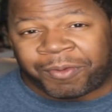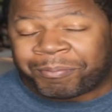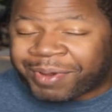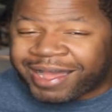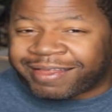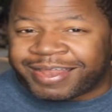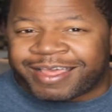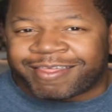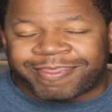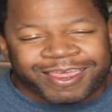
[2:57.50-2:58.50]
but
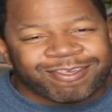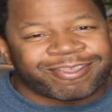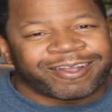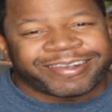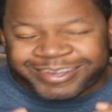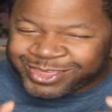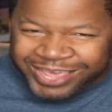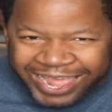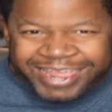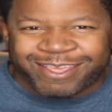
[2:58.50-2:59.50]
things start to
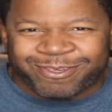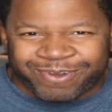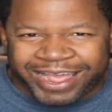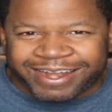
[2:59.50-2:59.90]
change, right,